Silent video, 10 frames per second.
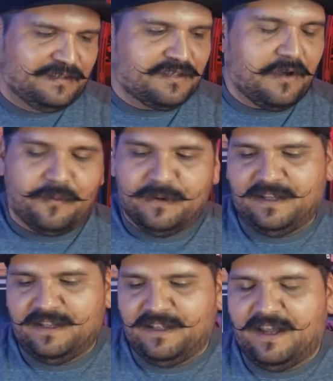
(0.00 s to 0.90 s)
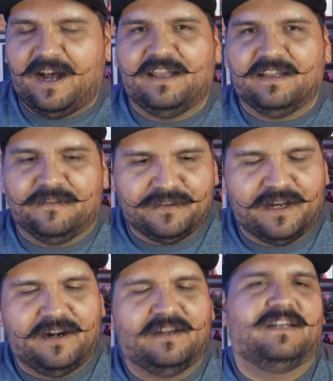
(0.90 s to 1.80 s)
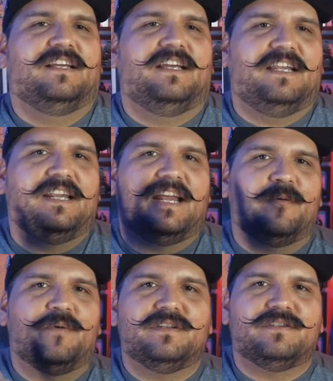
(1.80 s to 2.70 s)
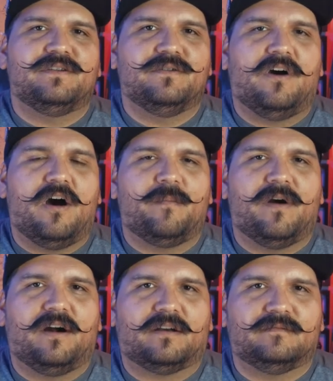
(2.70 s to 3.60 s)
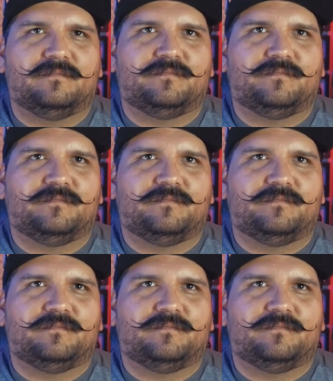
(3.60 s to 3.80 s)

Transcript: So I left there and I went to Hallmark.